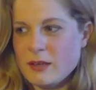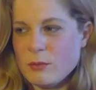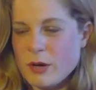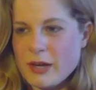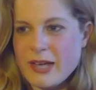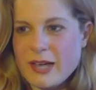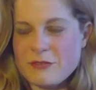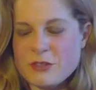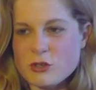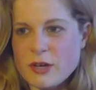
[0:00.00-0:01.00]
where I'd have
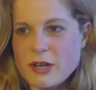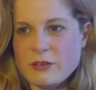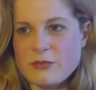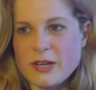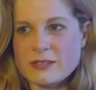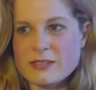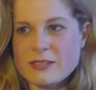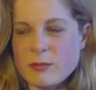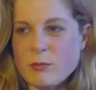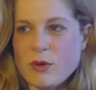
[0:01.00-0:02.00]
to try and find
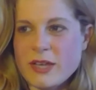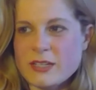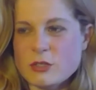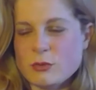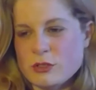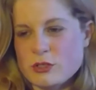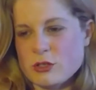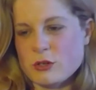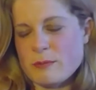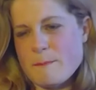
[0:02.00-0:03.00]
some way to
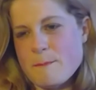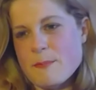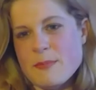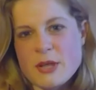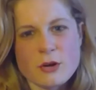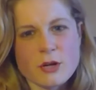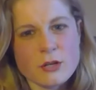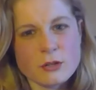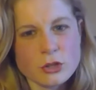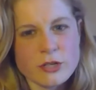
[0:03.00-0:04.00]
insert
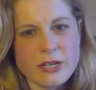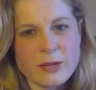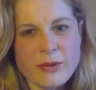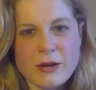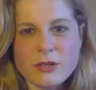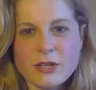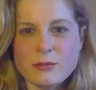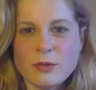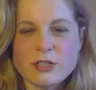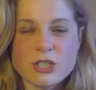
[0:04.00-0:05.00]
Mira learning about it
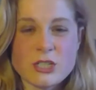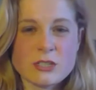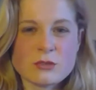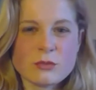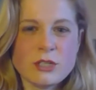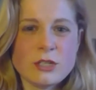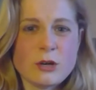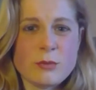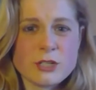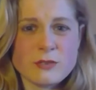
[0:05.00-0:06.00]
when she doesn't really
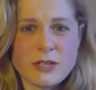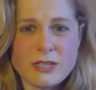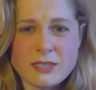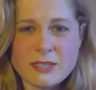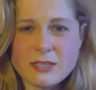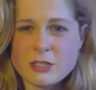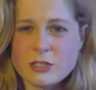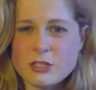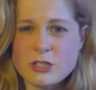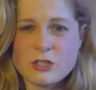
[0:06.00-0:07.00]
know much of anything, because
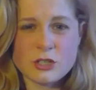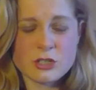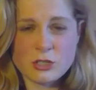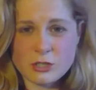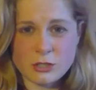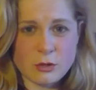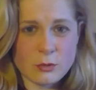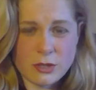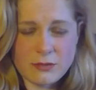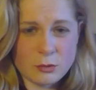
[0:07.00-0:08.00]
she's just this
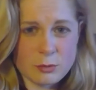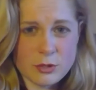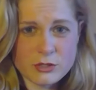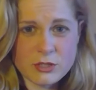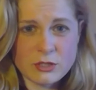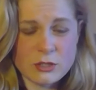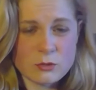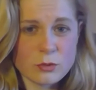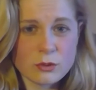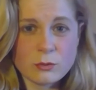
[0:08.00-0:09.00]
lower level person in
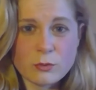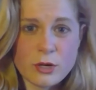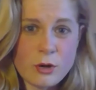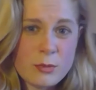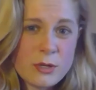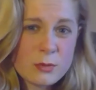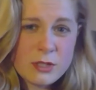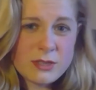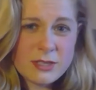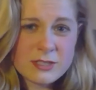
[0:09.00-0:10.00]
this world where nobody
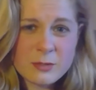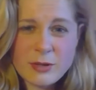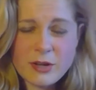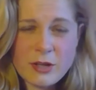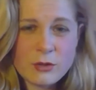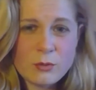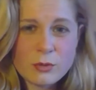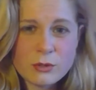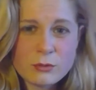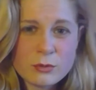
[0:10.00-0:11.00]
really thinks about how
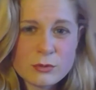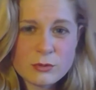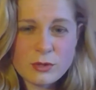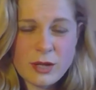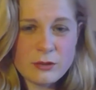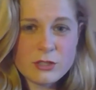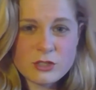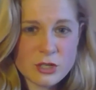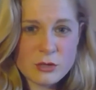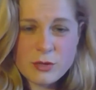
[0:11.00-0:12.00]
this
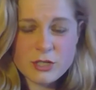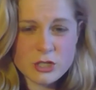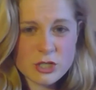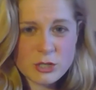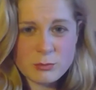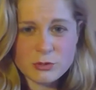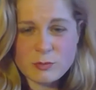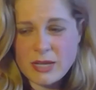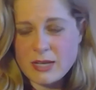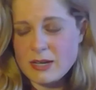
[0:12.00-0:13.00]
generation ship was
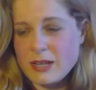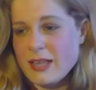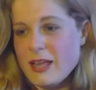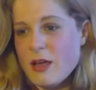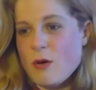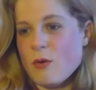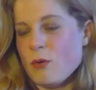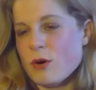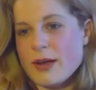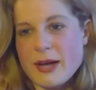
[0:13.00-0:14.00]
made,
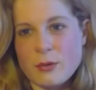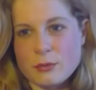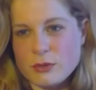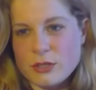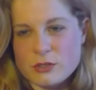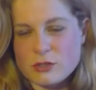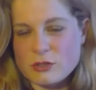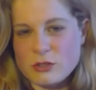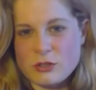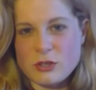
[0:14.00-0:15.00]
or how it's
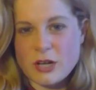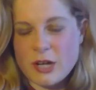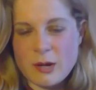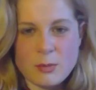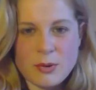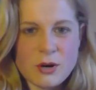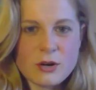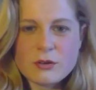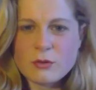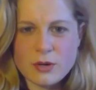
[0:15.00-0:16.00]
going to come
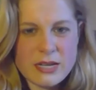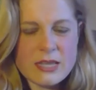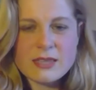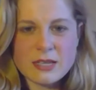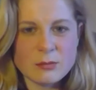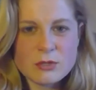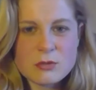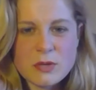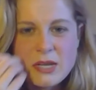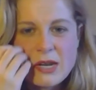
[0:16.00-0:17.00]
apart, or anything in
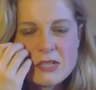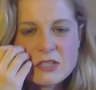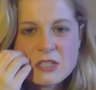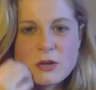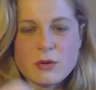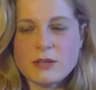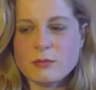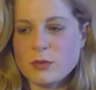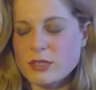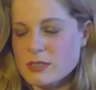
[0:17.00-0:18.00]
between. And so
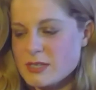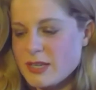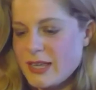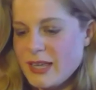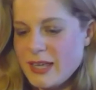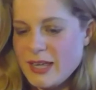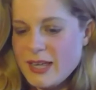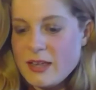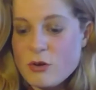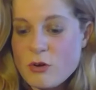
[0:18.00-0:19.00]
it was
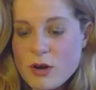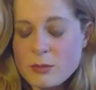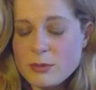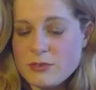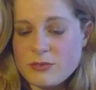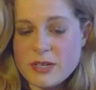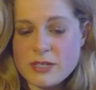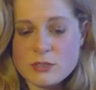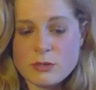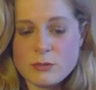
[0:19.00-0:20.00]
incredibly fun. It
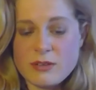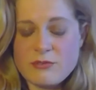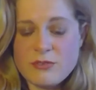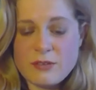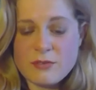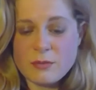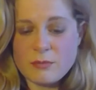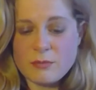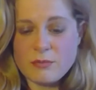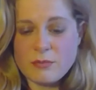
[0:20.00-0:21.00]
was one
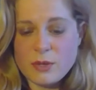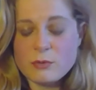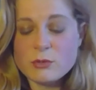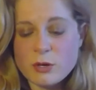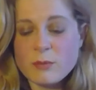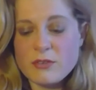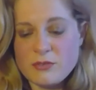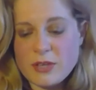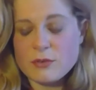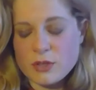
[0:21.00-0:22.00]
of my
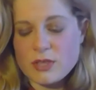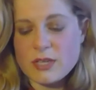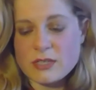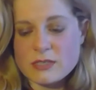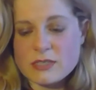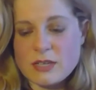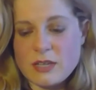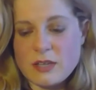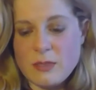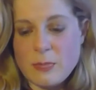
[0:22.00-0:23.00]
favorite things
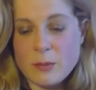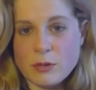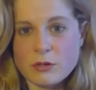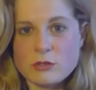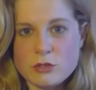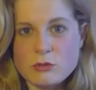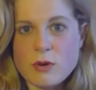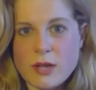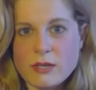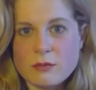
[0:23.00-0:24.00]
in the book to
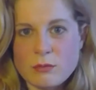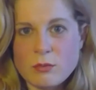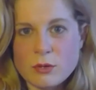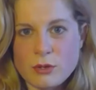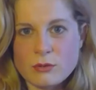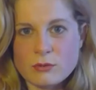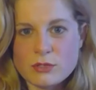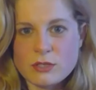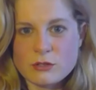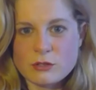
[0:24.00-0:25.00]
write, were those
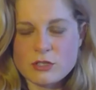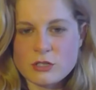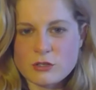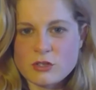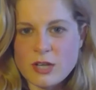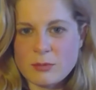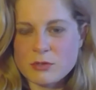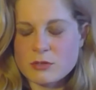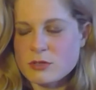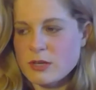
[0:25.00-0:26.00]
interstitial
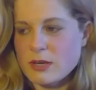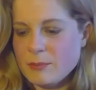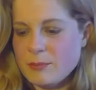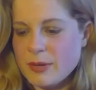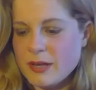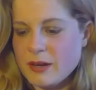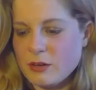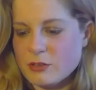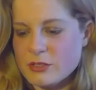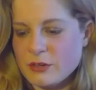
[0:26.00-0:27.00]
chapters, but
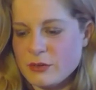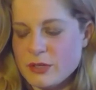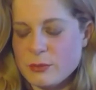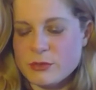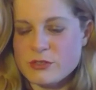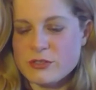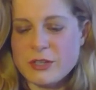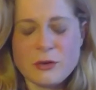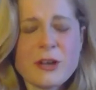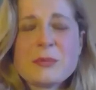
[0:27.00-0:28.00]
also it was
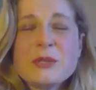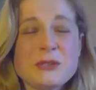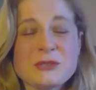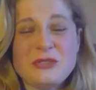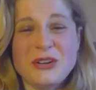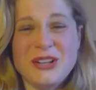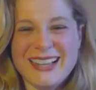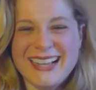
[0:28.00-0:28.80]
incredibly useful